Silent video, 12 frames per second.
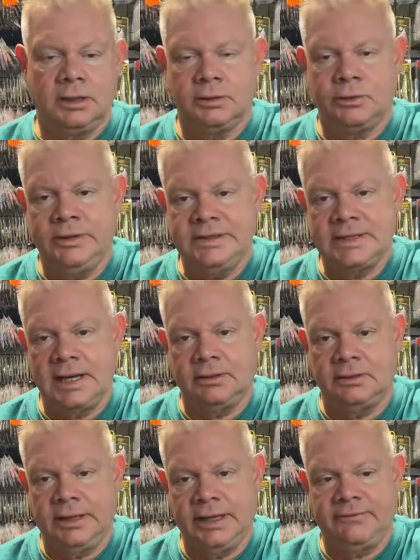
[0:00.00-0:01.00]
queen
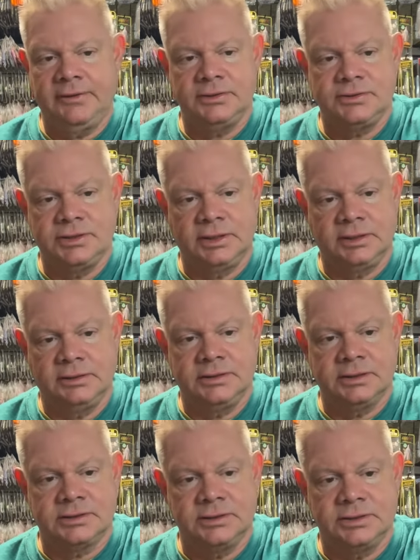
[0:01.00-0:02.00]
tackle half ounce jig,
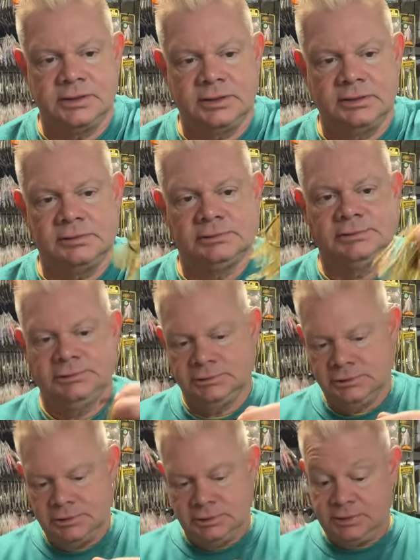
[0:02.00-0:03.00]
tungsten jig.
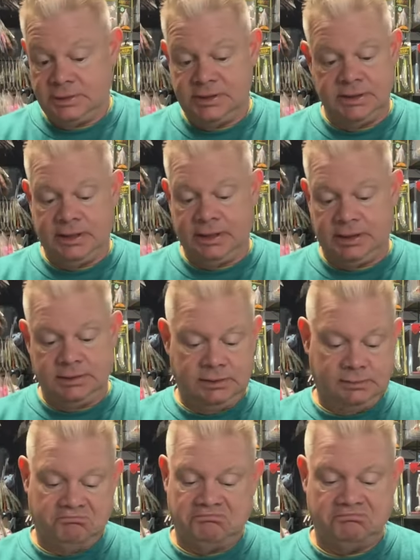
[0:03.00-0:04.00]
So that's it, guys.
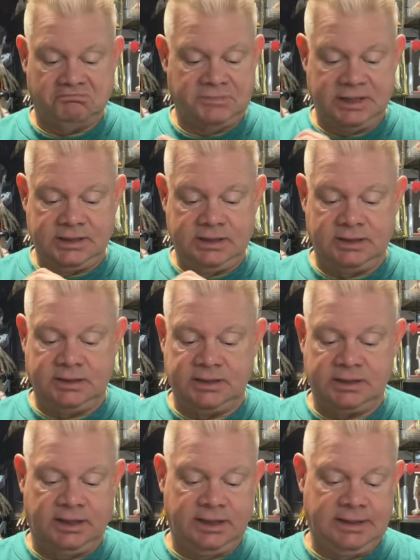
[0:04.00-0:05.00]
That's it. It
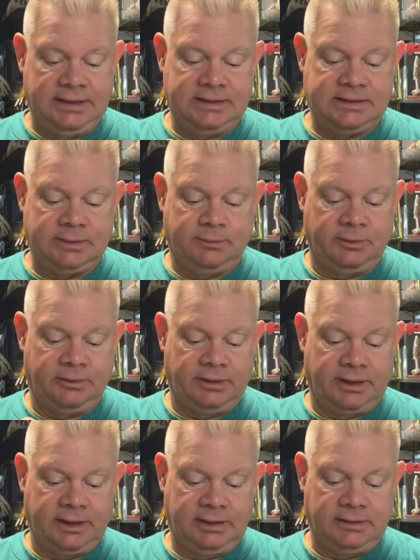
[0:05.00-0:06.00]
doesn't get any simpler than
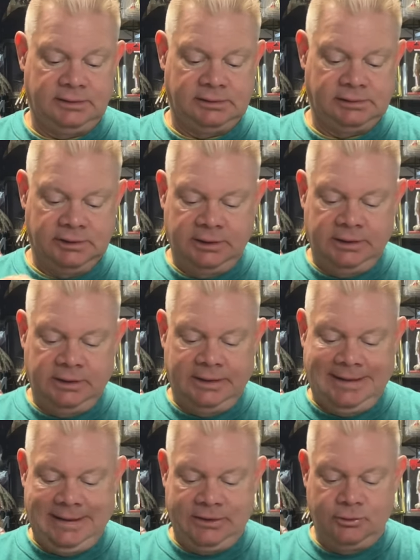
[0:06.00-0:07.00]
that.
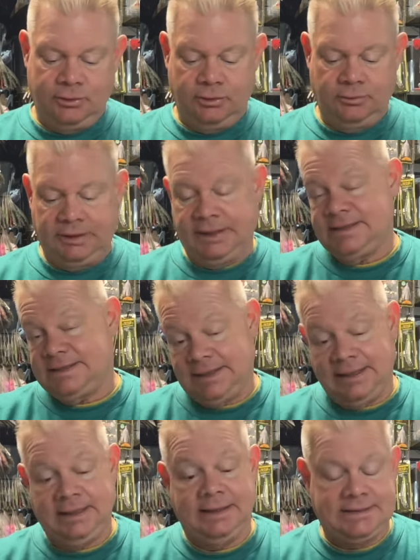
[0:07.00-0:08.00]
And you know, like I said,
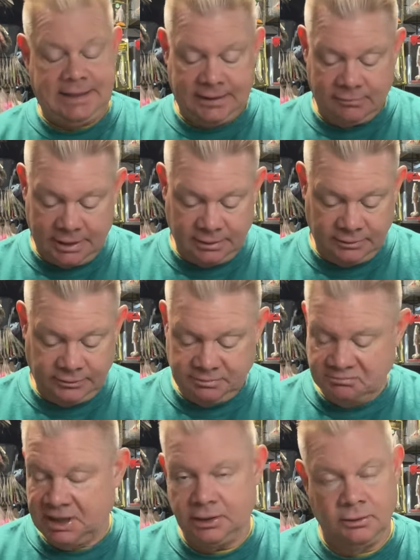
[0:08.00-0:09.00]
I like to add rattles.
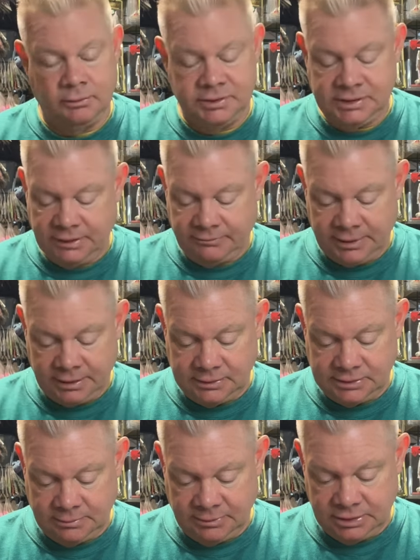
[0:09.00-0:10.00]
I always have
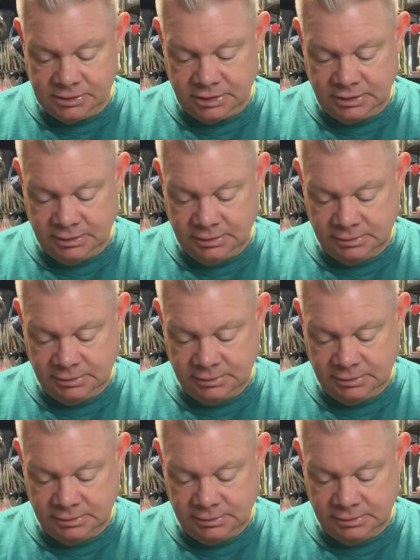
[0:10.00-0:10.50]
rattles on my jig.